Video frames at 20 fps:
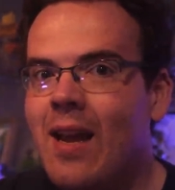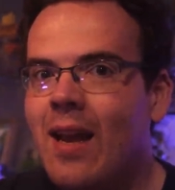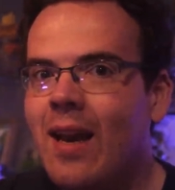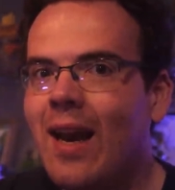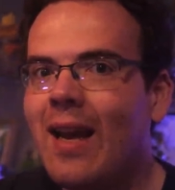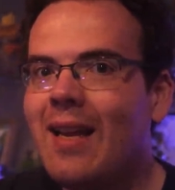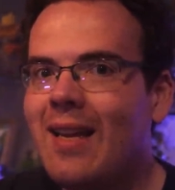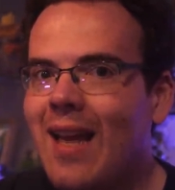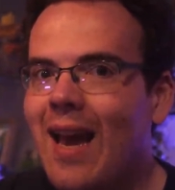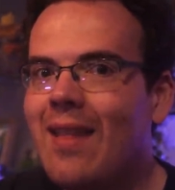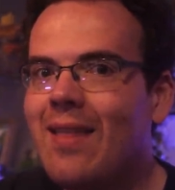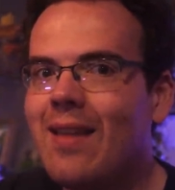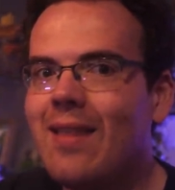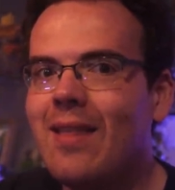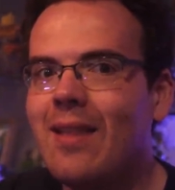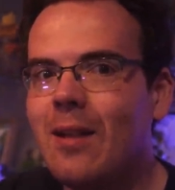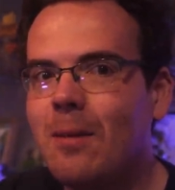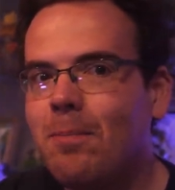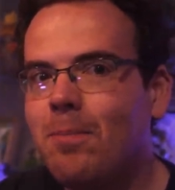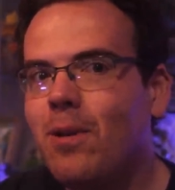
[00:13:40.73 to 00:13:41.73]
And I gather
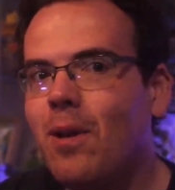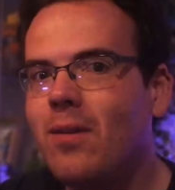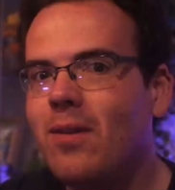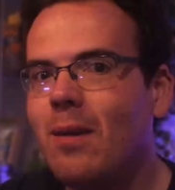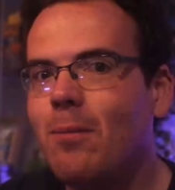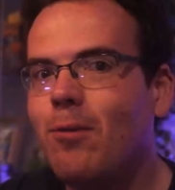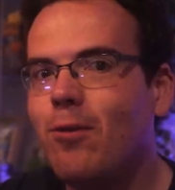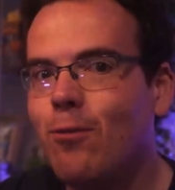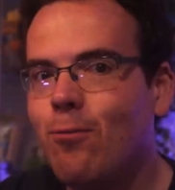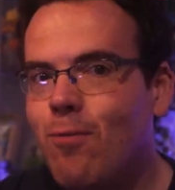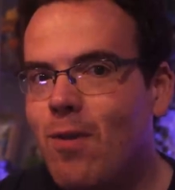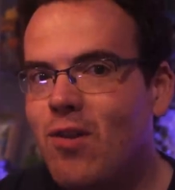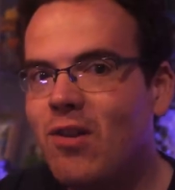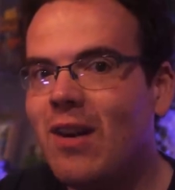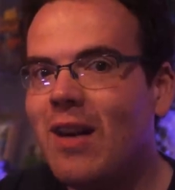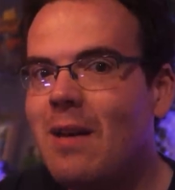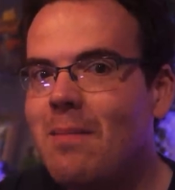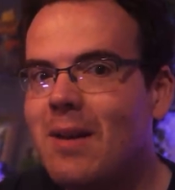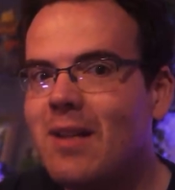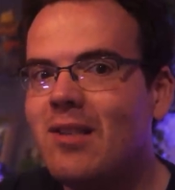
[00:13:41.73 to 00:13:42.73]
that the plot that was
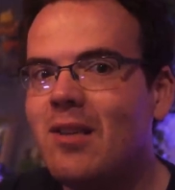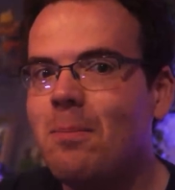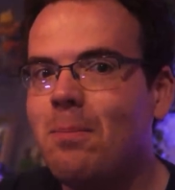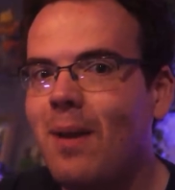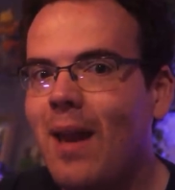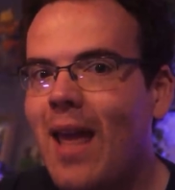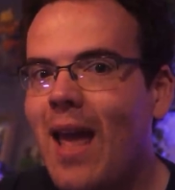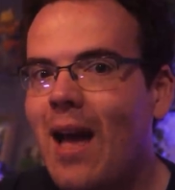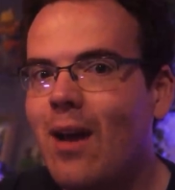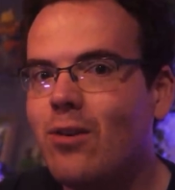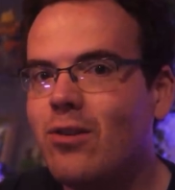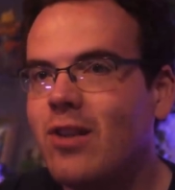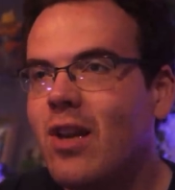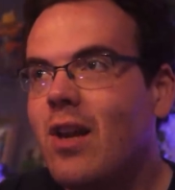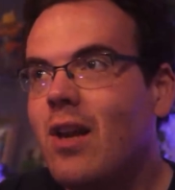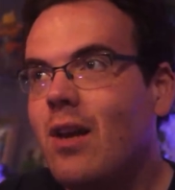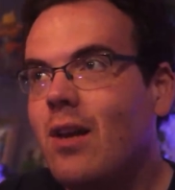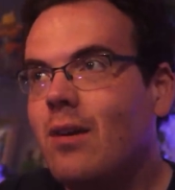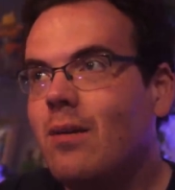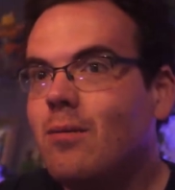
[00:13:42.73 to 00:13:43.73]
originally meant to play out
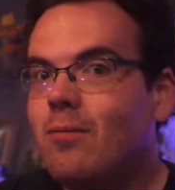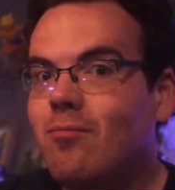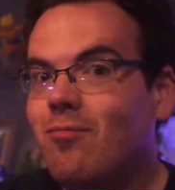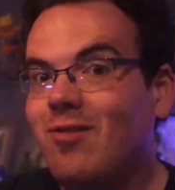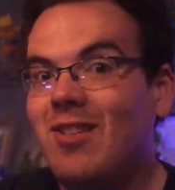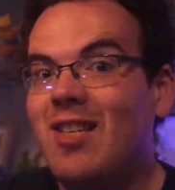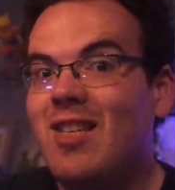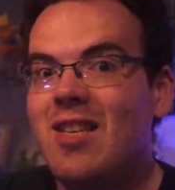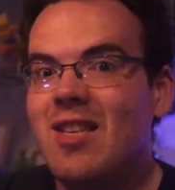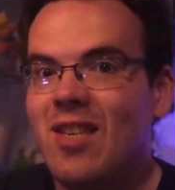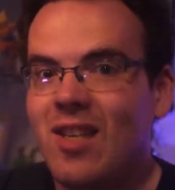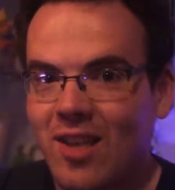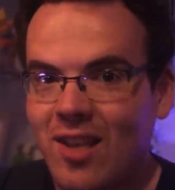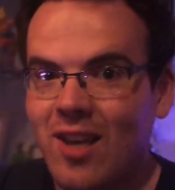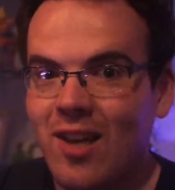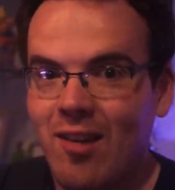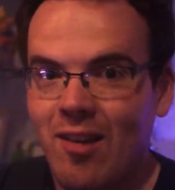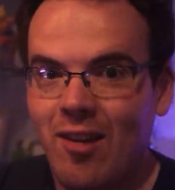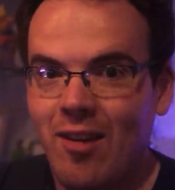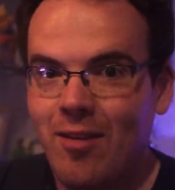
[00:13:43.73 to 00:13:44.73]
didn't
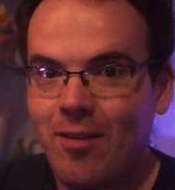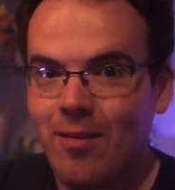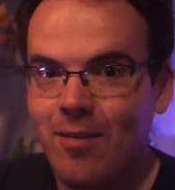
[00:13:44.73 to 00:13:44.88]
occur.